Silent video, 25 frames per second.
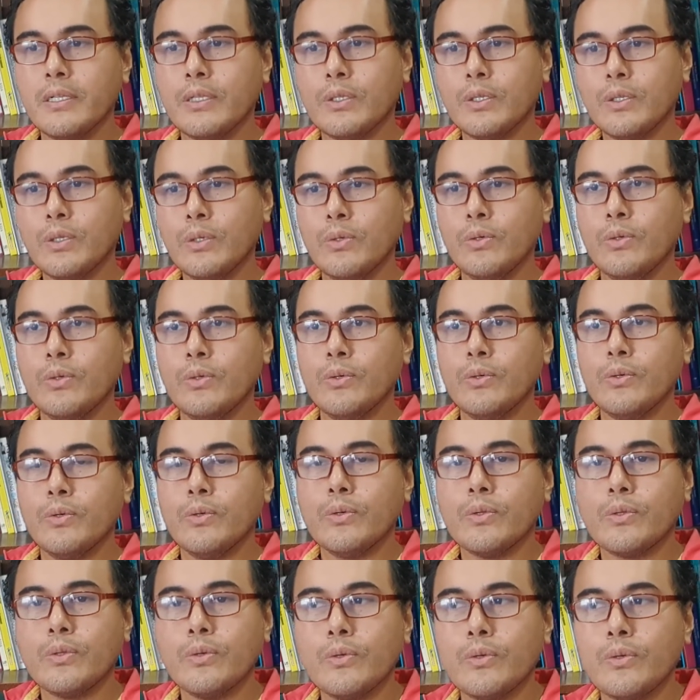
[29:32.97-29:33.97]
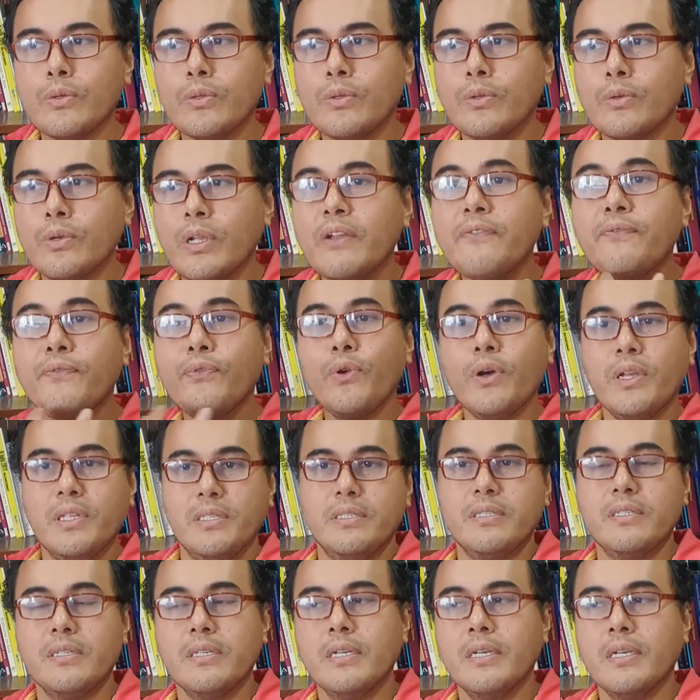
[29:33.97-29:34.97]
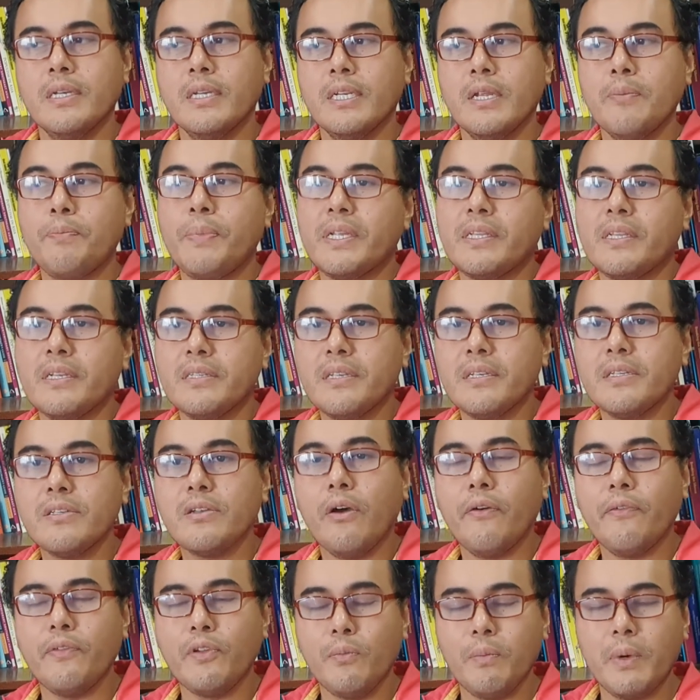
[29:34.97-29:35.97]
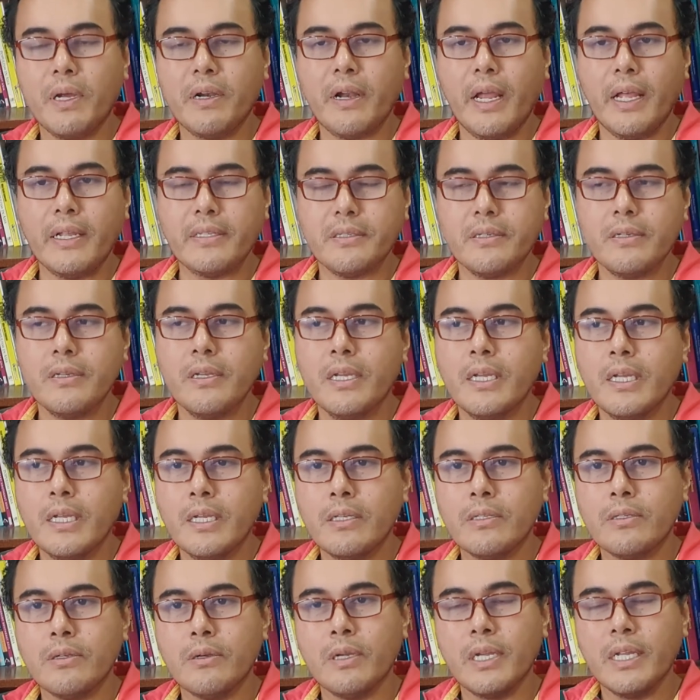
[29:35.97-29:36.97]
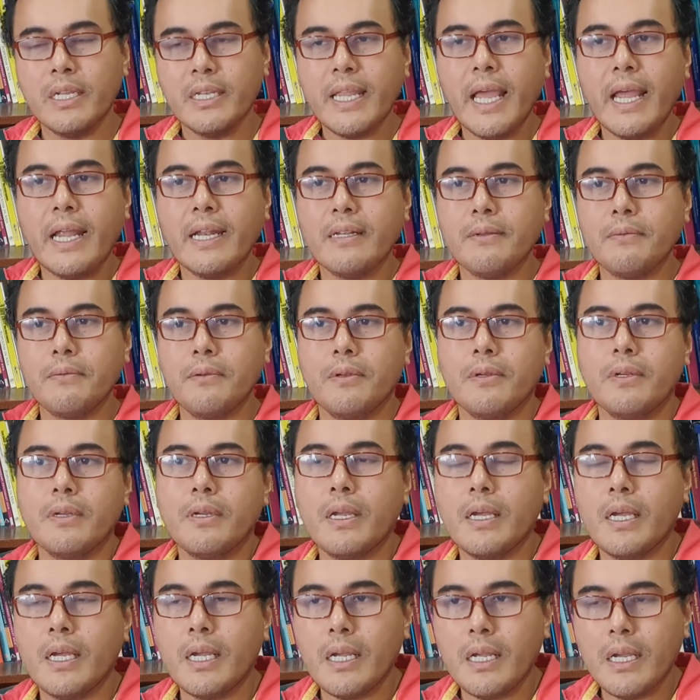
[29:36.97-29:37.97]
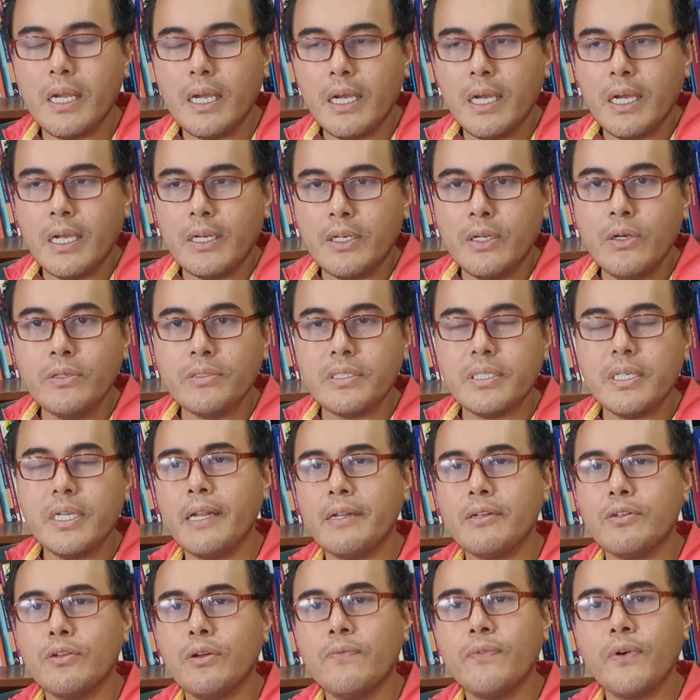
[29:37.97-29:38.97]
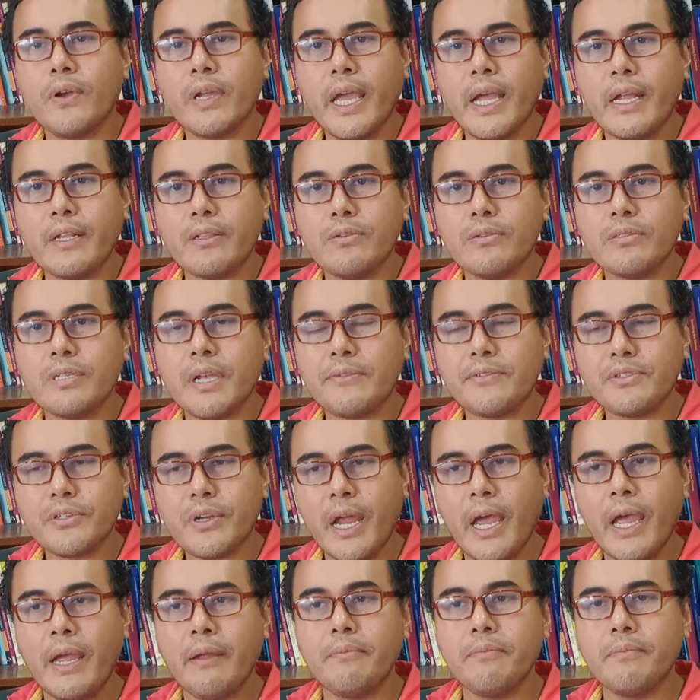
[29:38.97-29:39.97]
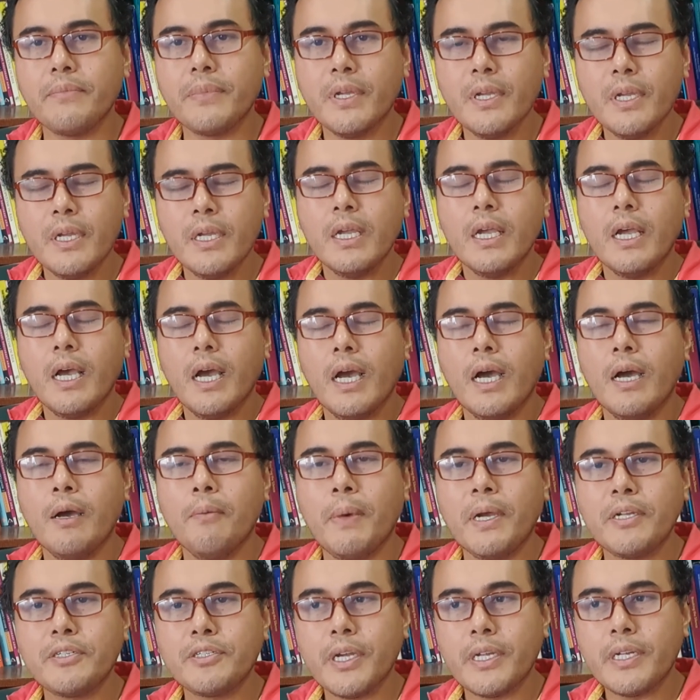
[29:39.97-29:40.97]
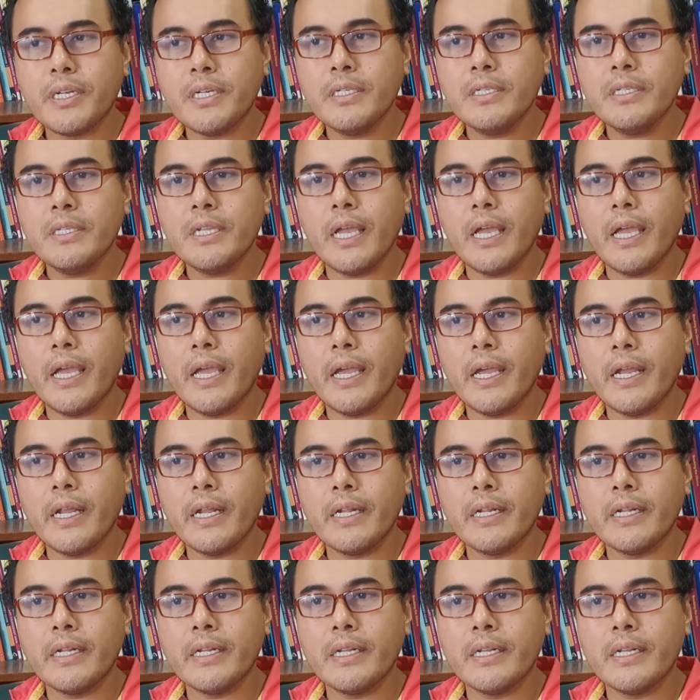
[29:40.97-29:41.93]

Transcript: to influence the practices of human rights. So in that notes, and don't forget to subscribe my channel, and